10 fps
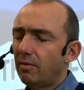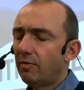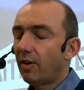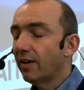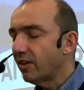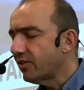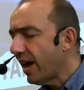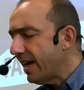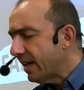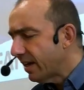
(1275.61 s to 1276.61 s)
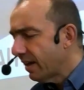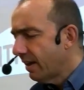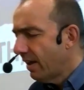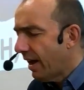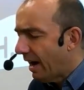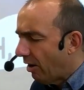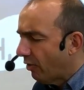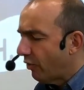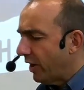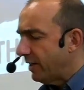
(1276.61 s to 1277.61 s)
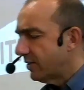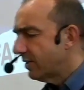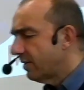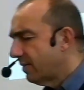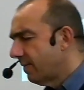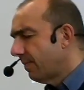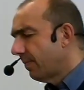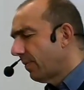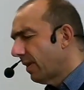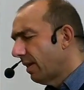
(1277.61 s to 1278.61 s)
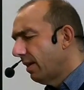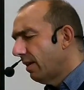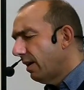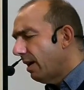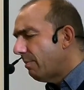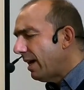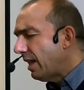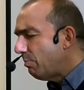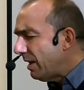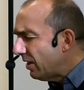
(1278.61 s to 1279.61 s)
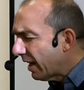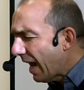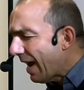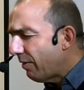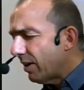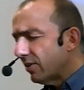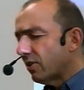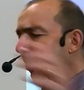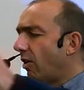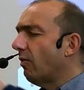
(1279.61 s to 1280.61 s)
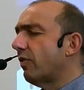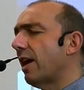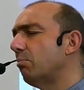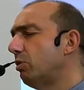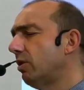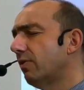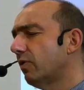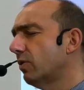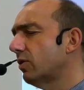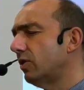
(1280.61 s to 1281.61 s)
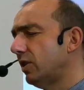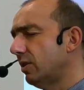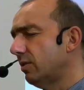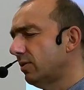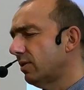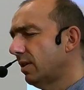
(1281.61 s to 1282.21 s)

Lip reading: Father, take our feet and may they be the carriers of that beautiful good news